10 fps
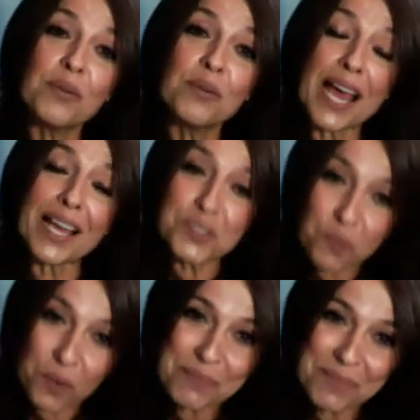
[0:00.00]
as
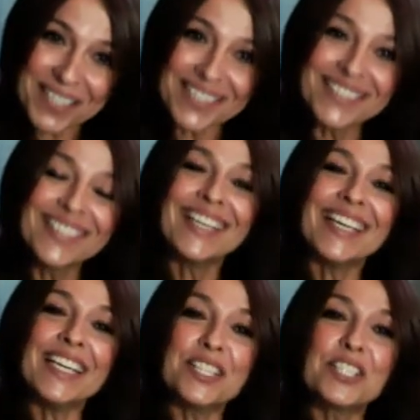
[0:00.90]
women,
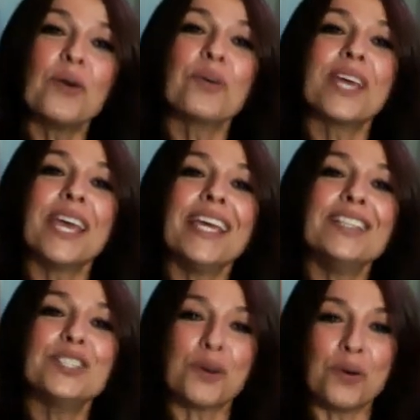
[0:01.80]
it's okay
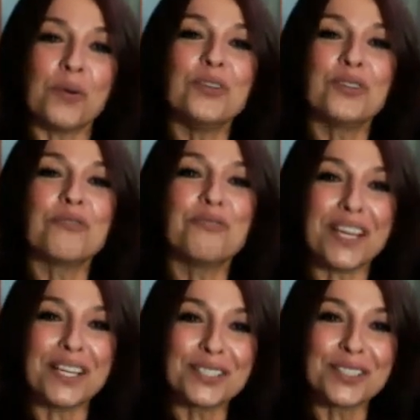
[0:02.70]
to own your
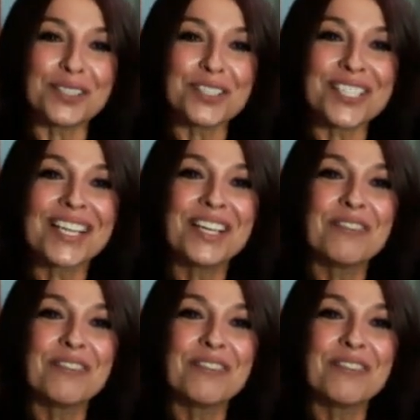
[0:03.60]
failures.